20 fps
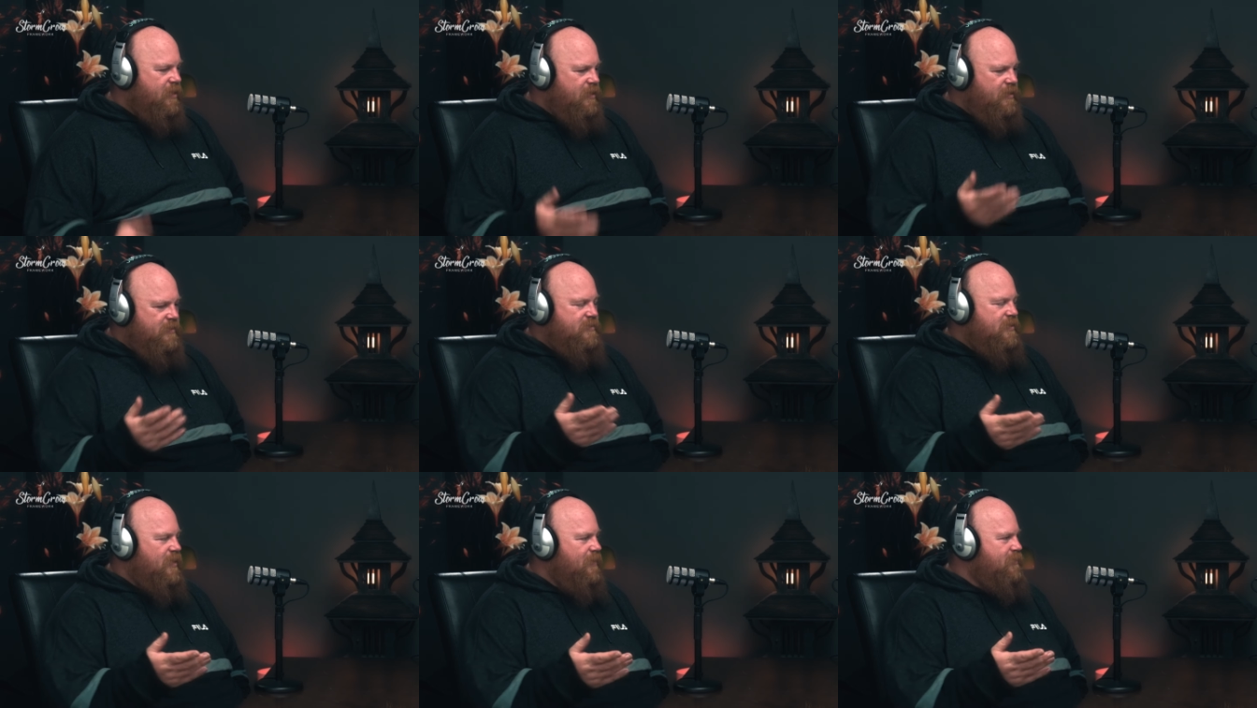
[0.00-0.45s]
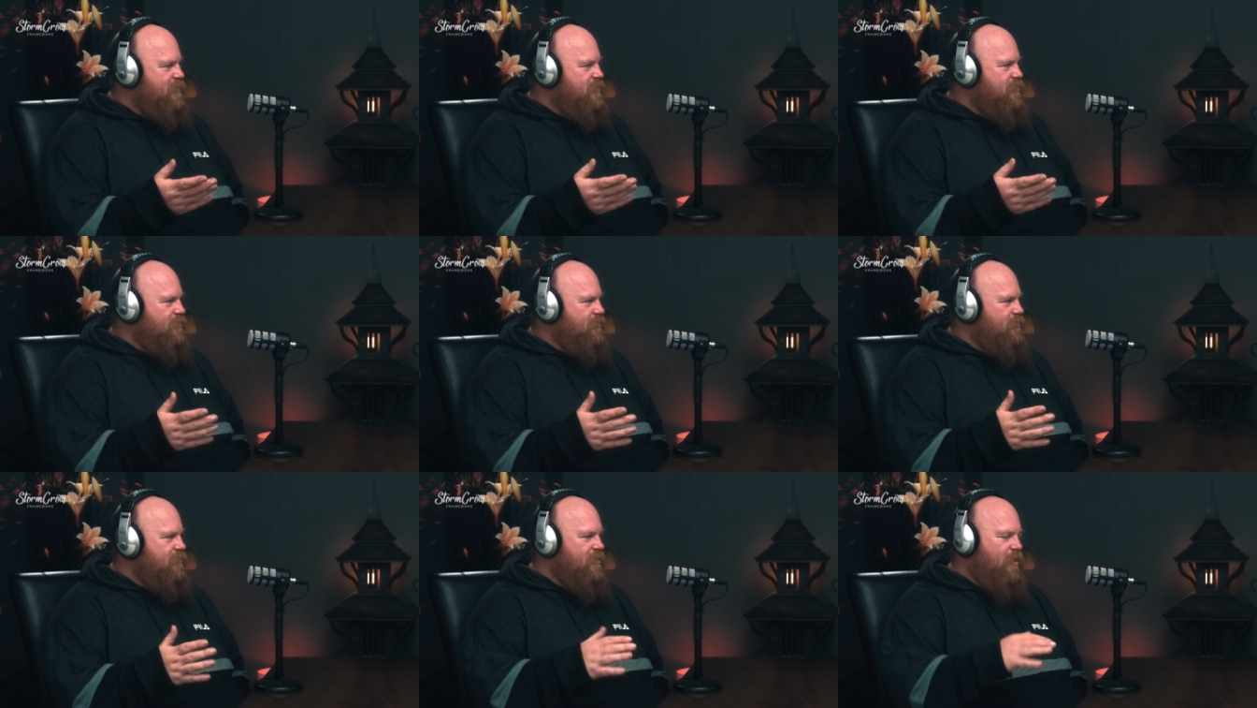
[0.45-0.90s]
Like
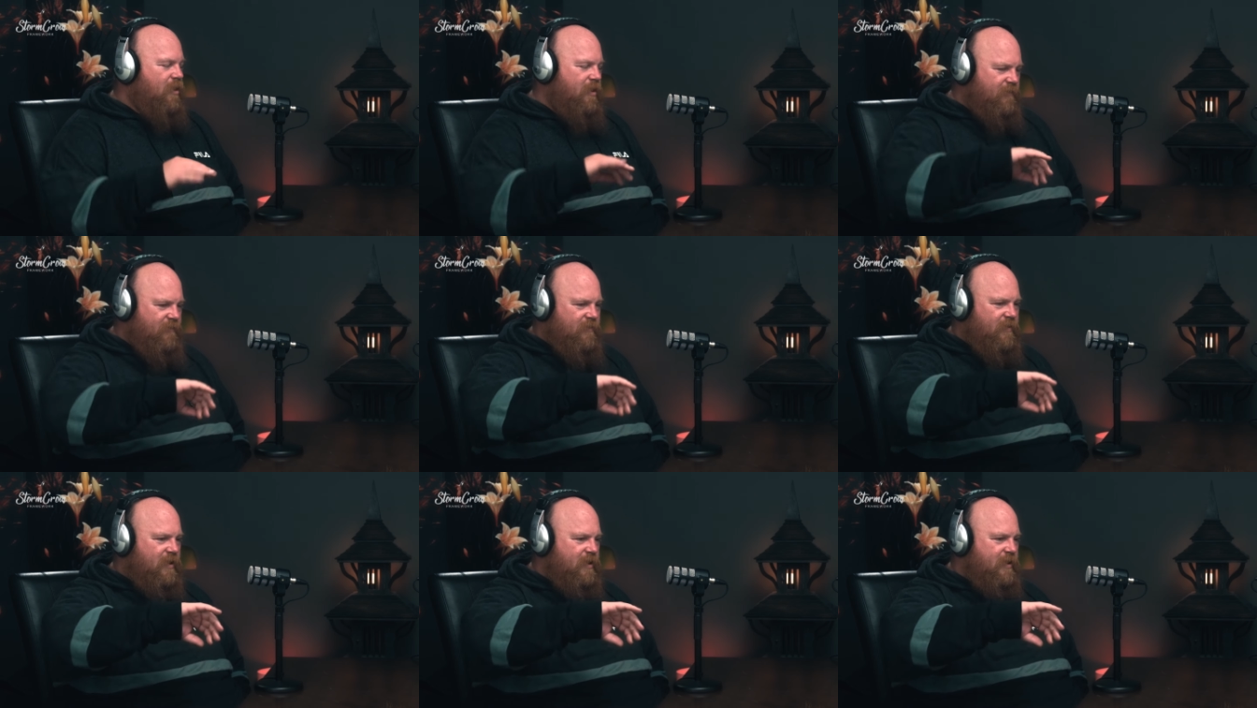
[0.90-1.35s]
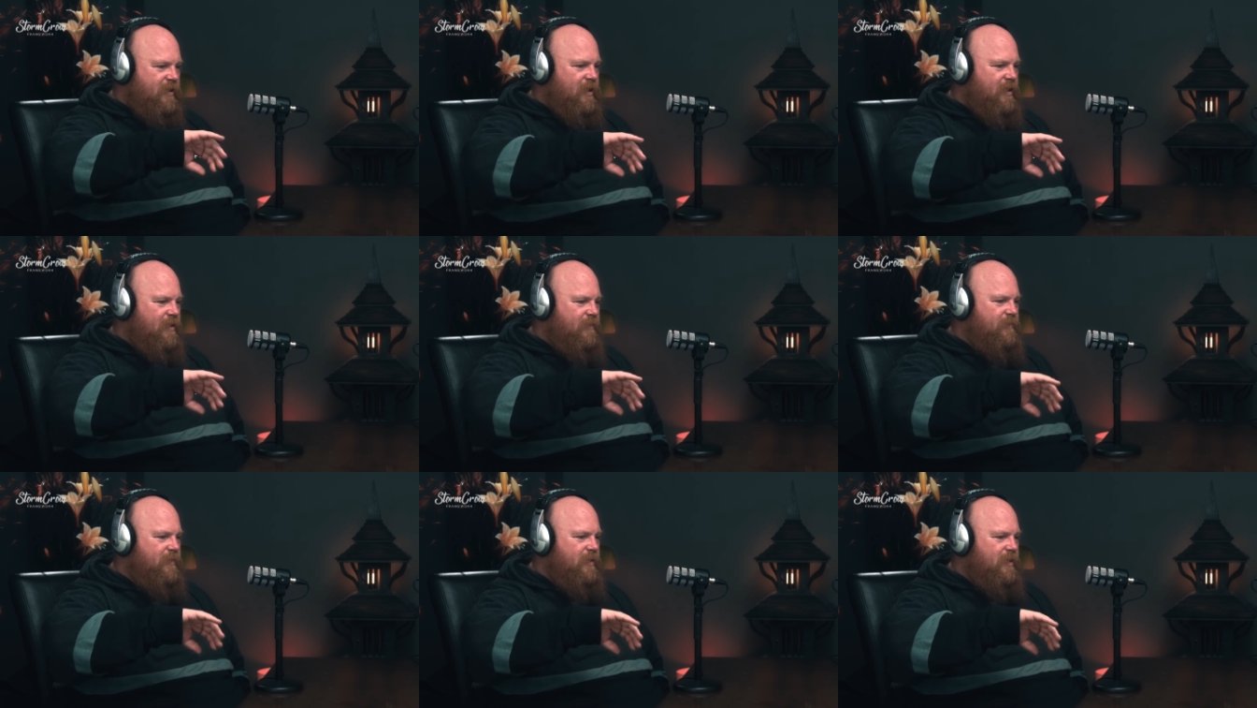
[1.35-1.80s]
conceptual, kind of like
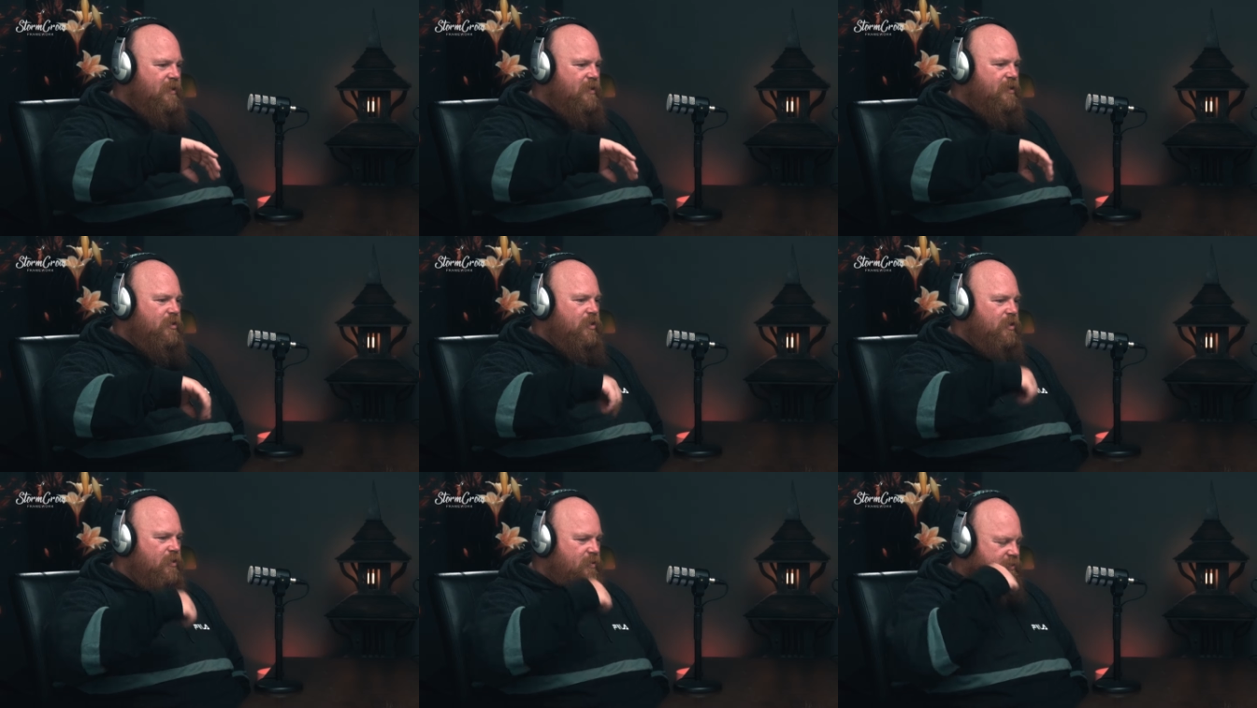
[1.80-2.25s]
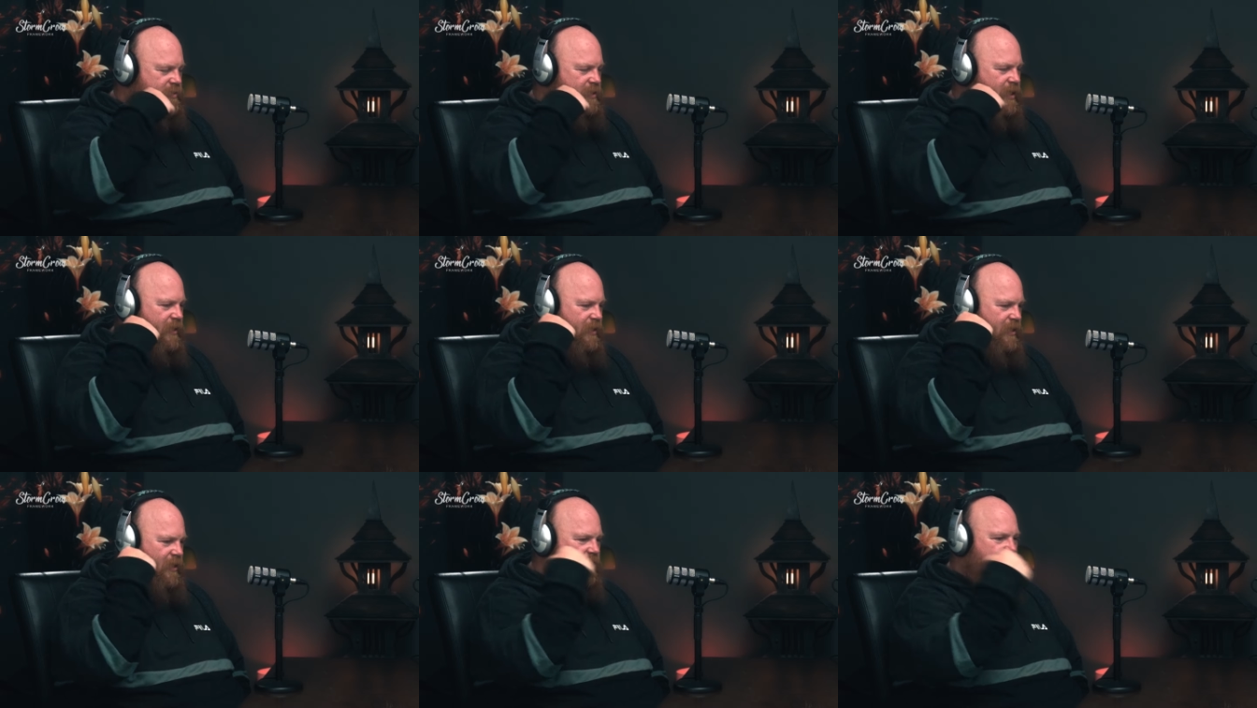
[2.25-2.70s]

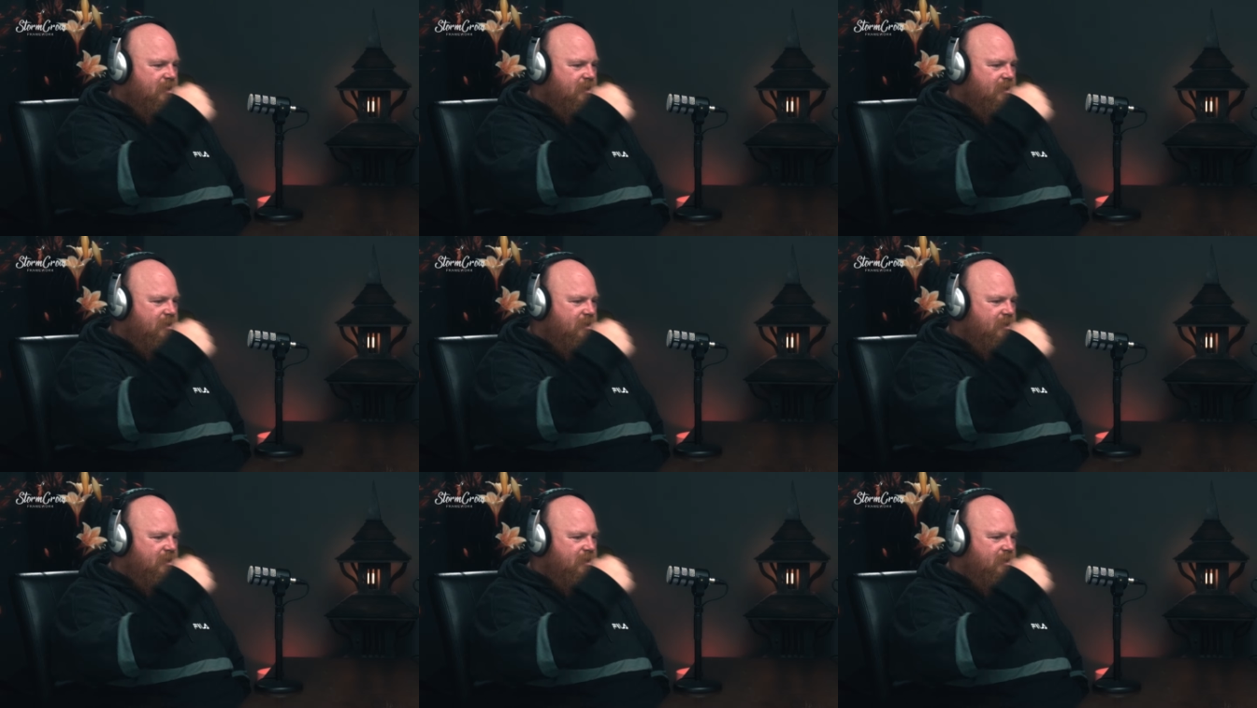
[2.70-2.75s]
taking